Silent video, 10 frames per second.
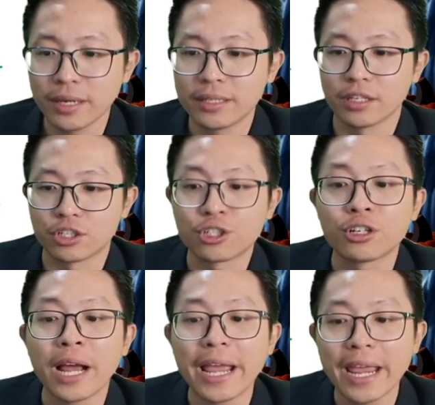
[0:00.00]
it's a
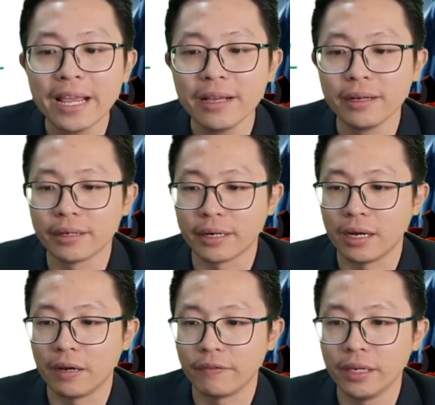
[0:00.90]
triangle
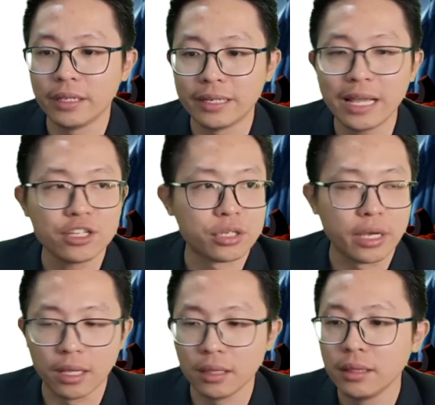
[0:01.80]
graph. In a
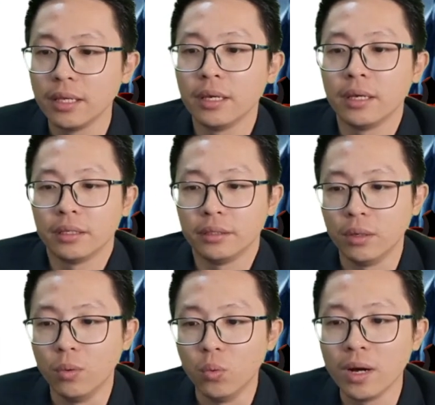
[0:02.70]
nutshell, the
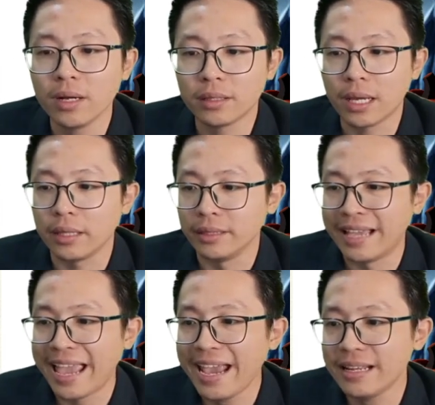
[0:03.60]
work done, the
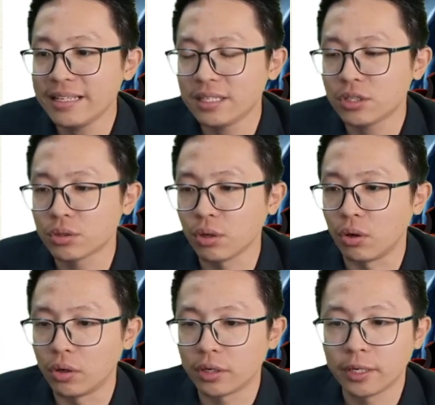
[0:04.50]
energy
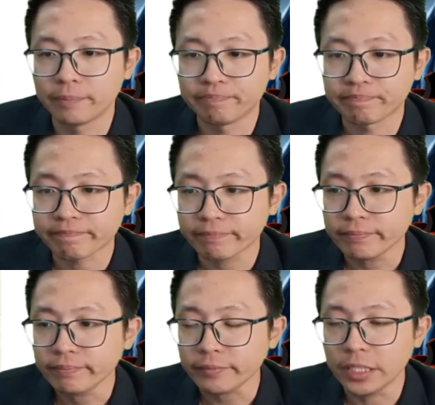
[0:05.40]
stored
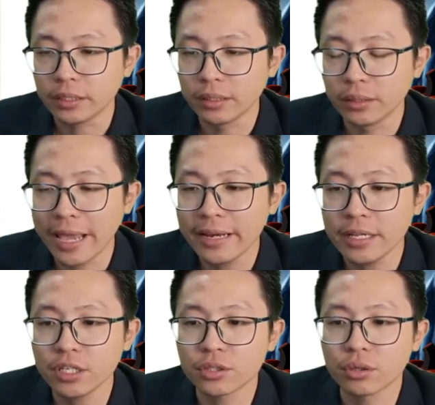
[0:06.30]
in
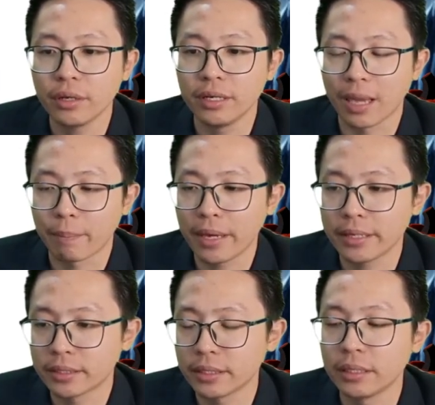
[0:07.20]
the
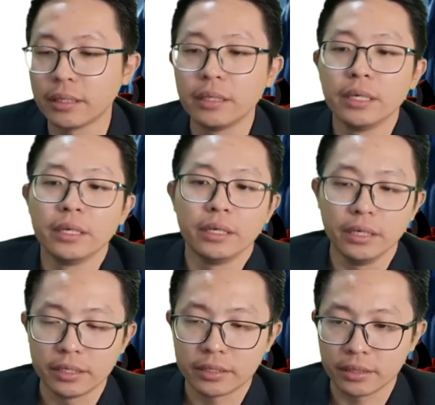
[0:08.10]
capacitor
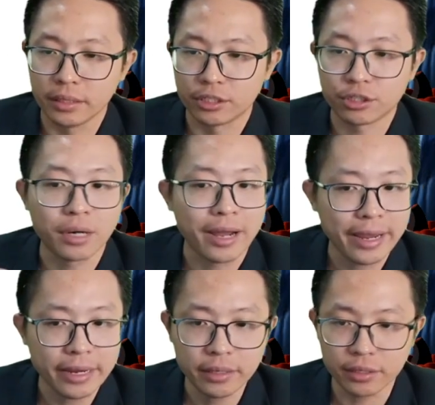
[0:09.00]
is a
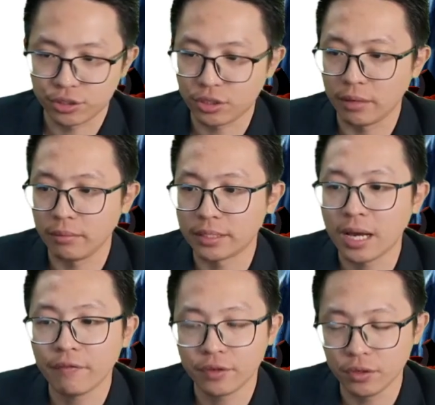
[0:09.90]
triangle shape, is
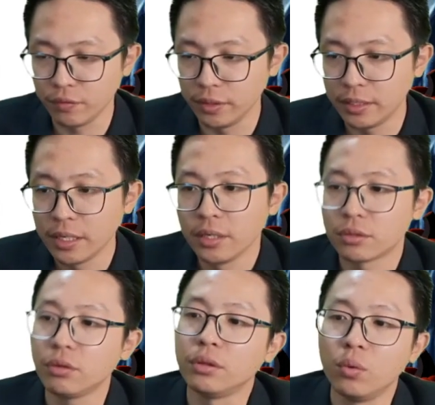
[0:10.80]
half QV.
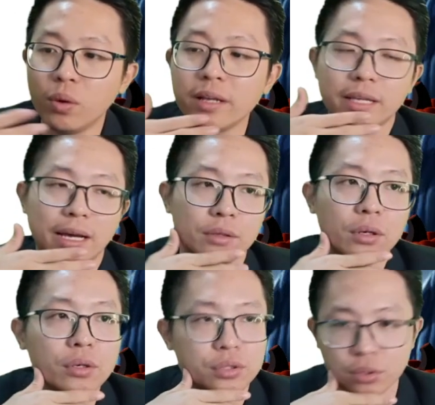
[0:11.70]
So the work done
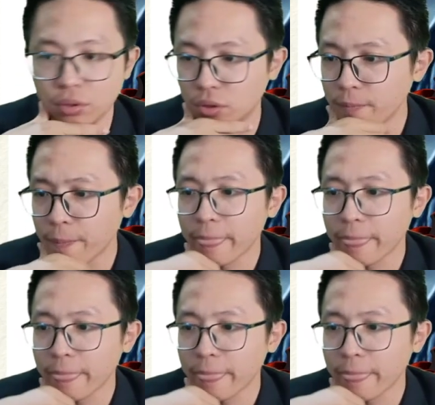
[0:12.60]
also